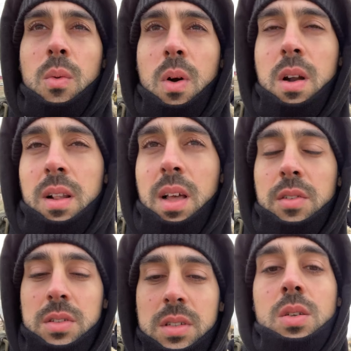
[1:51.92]
water
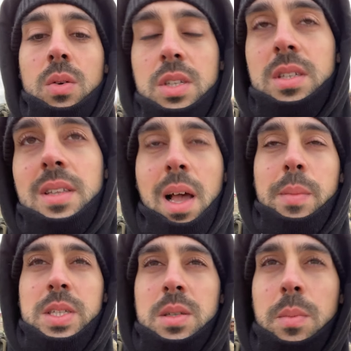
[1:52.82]
levels. So it just
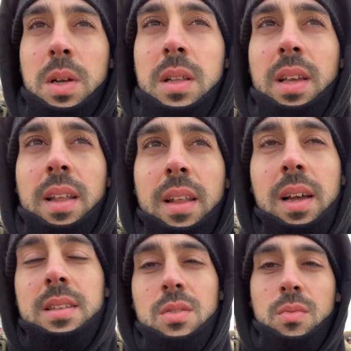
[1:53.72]
damaged the building and they
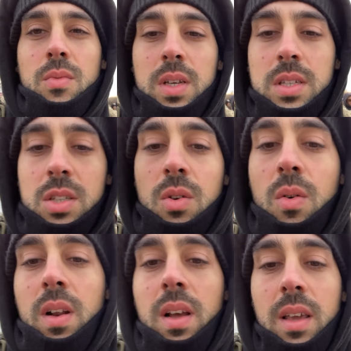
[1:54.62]
had to
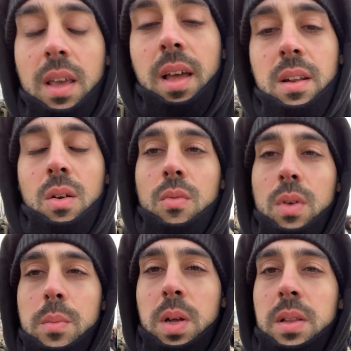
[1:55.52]
restore it again or
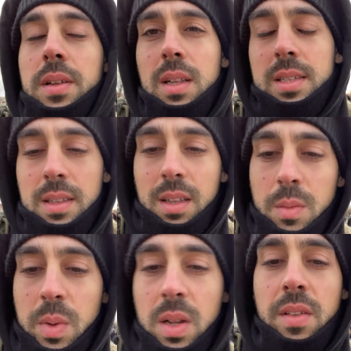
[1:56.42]
rebuild it. That's a little
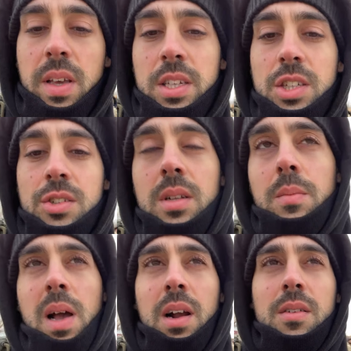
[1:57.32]
bit of the history in the
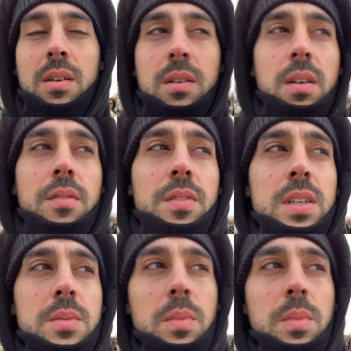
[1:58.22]
background of this